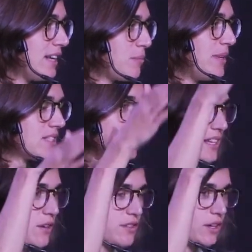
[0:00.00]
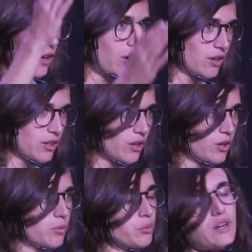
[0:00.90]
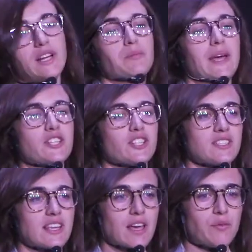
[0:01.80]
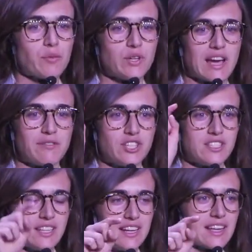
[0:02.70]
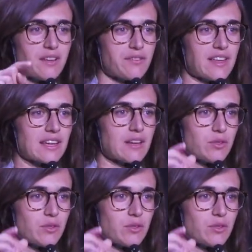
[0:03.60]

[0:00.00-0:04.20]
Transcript: That means instead of the long product pages, we would have just a click thing.